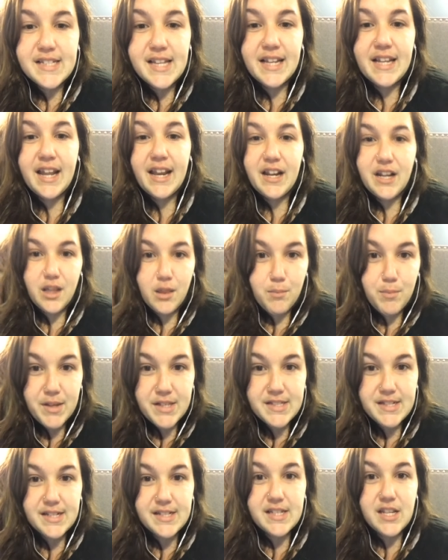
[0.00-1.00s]
they'd get into the
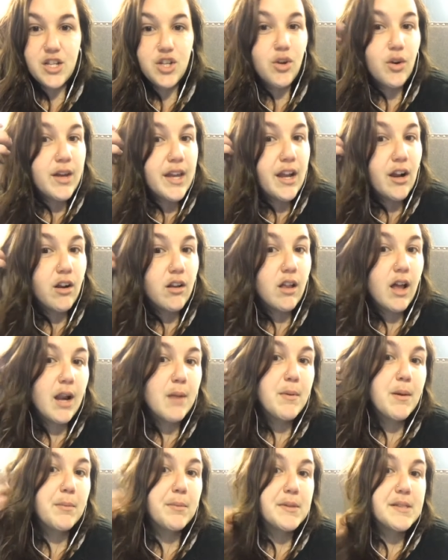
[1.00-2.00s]
business. And you'll hear a lot
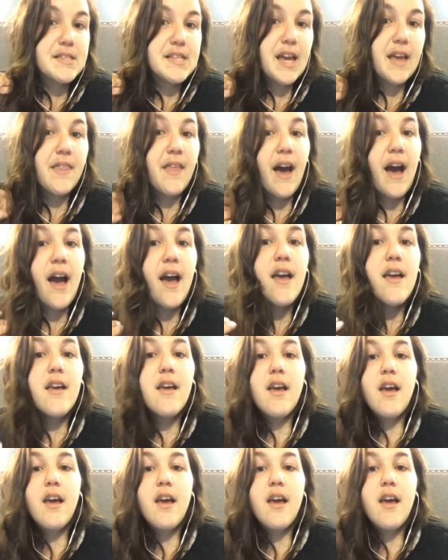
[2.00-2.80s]
of people say that.